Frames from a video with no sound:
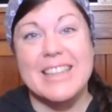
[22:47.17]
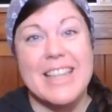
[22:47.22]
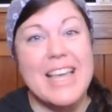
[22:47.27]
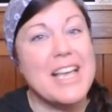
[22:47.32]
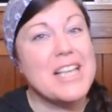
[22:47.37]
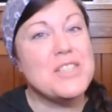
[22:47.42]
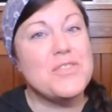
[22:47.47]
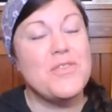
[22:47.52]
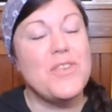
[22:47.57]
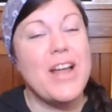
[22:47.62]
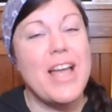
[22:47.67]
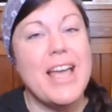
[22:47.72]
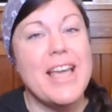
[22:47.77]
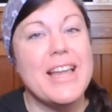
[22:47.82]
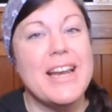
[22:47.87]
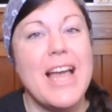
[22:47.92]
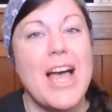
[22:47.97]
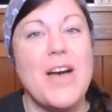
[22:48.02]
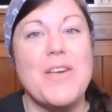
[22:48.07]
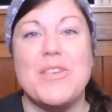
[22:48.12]
thanks for
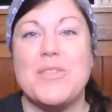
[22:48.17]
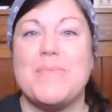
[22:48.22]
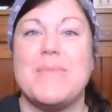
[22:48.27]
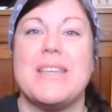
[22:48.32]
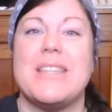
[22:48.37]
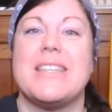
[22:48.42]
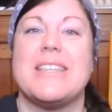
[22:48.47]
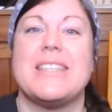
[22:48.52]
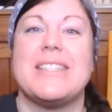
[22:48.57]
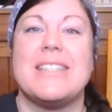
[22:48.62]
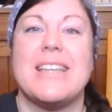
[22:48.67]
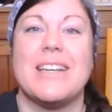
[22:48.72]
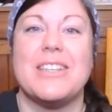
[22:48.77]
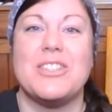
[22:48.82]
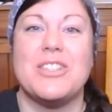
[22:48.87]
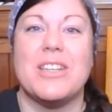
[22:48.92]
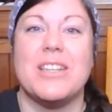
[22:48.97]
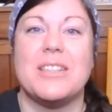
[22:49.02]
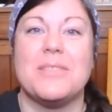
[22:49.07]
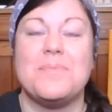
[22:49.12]
hanging out with me this
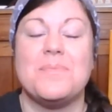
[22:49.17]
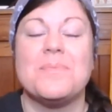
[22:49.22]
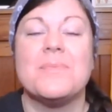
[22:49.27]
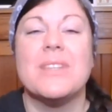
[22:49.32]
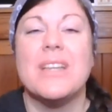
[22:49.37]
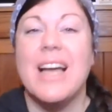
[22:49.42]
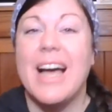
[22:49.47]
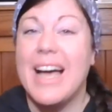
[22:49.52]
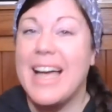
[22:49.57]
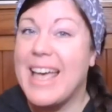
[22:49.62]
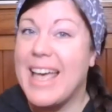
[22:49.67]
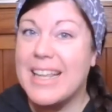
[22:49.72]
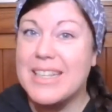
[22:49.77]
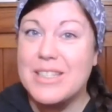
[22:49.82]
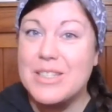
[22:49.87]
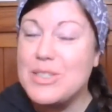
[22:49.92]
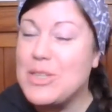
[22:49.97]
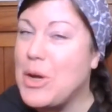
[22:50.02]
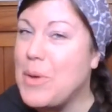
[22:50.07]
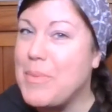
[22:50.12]
session. I
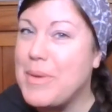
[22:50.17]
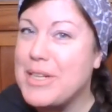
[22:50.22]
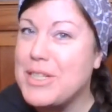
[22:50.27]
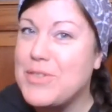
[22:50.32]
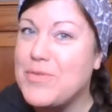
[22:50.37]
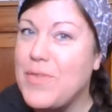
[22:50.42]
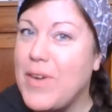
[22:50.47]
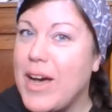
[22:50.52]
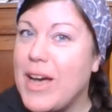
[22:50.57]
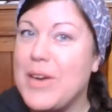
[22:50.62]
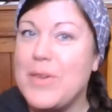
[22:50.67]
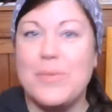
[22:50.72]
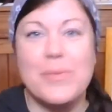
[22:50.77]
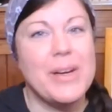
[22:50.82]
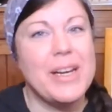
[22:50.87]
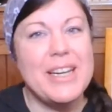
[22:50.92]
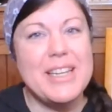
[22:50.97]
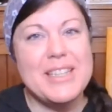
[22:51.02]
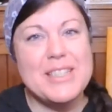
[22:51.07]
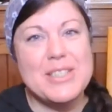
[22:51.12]
had so much fun
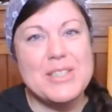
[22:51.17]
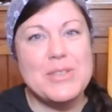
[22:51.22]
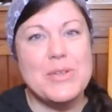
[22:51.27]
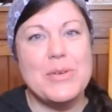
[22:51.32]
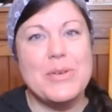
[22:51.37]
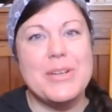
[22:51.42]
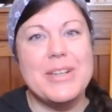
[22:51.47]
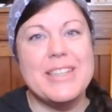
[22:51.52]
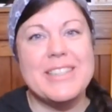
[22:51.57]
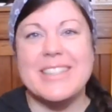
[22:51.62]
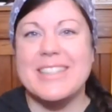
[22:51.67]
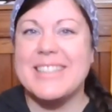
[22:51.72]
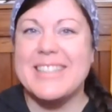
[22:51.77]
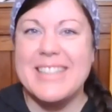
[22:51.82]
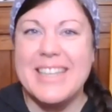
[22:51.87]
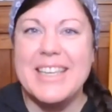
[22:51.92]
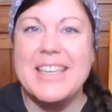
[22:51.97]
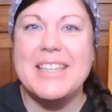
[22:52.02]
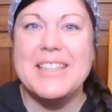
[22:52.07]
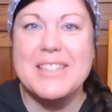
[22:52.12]
reading stories and
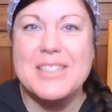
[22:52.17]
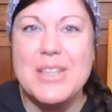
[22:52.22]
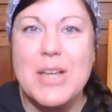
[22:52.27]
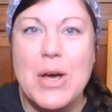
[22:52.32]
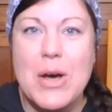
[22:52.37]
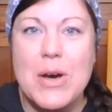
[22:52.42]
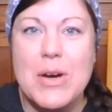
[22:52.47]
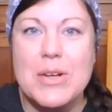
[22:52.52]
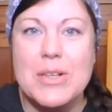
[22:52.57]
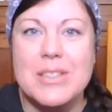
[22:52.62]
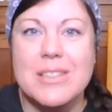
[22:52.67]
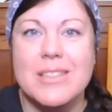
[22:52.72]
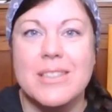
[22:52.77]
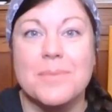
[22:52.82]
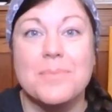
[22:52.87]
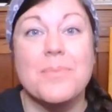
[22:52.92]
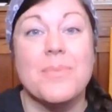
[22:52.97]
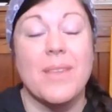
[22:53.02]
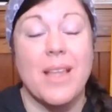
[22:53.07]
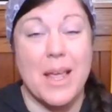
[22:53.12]
singing songs
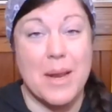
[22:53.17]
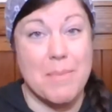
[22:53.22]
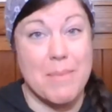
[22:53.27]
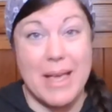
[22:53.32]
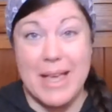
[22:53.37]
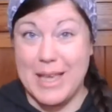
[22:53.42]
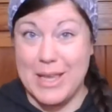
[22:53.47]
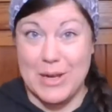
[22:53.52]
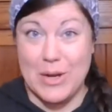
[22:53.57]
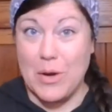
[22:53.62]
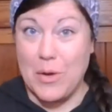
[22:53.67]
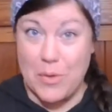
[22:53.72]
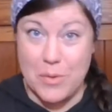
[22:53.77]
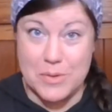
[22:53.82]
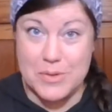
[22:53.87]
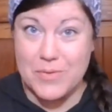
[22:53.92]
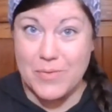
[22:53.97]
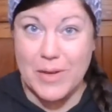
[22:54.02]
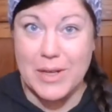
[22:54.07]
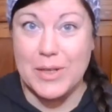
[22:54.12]
and making all
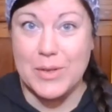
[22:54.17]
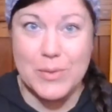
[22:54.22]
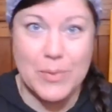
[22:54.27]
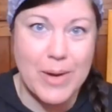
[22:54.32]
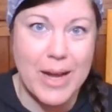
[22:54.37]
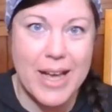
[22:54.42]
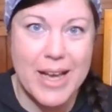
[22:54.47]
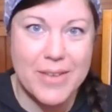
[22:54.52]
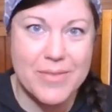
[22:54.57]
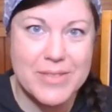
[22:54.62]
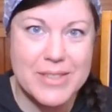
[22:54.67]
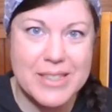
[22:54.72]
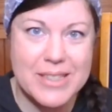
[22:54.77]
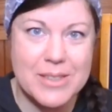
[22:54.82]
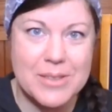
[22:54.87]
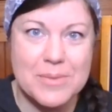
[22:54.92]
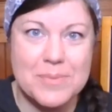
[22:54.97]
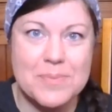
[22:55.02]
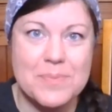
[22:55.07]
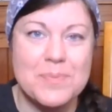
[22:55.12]
those fun
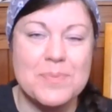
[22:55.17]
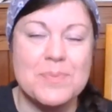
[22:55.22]
crafts.